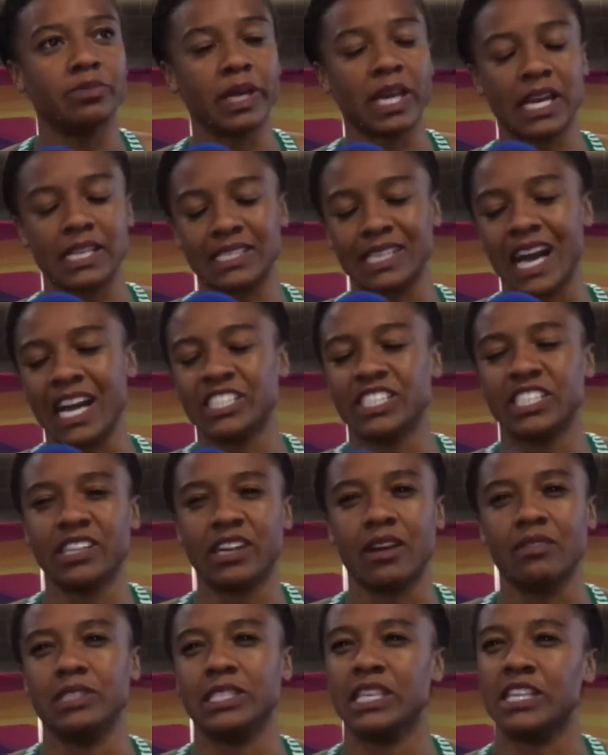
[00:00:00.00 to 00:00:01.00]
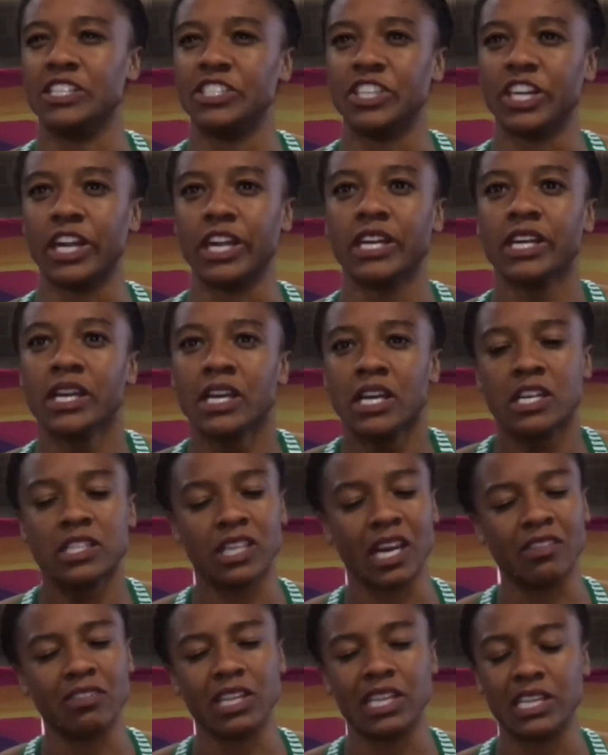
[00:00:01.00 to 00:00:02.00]
because last year I was injured,
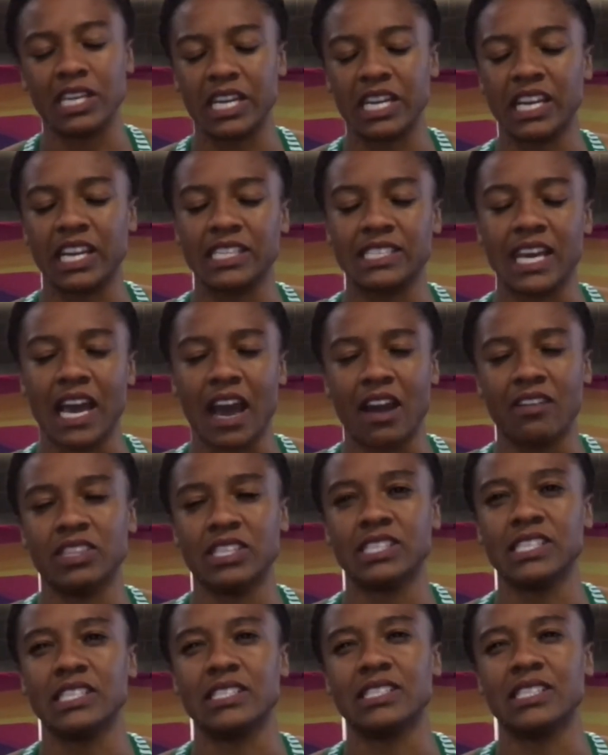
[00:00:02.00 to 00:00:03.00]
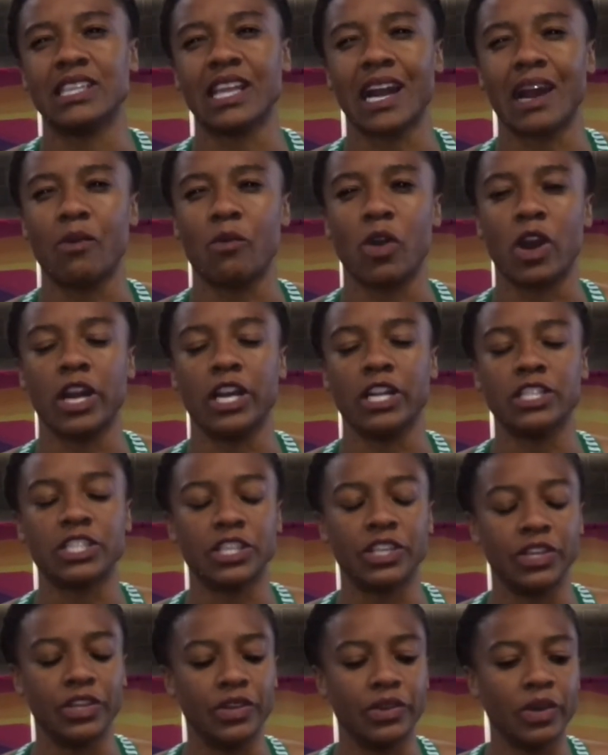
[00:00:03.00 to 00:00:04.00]
so I really didn't get to have the season that I wanted
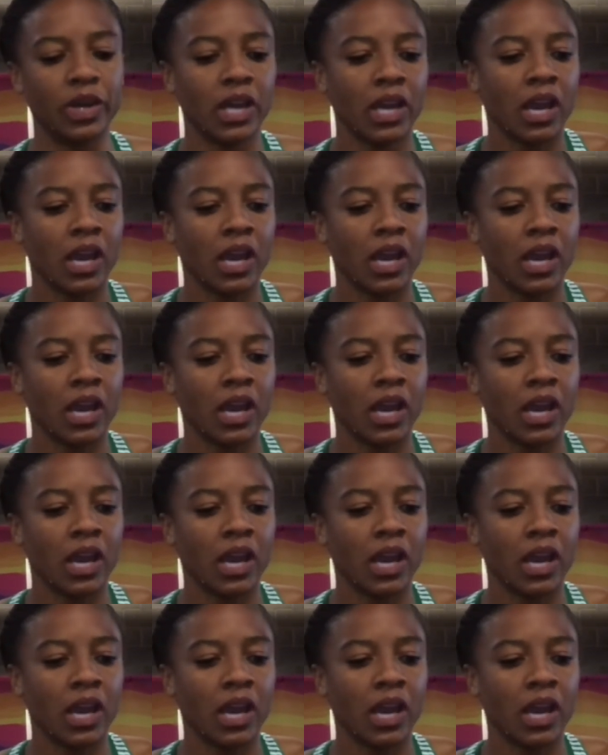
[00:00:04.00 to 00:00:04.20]
to.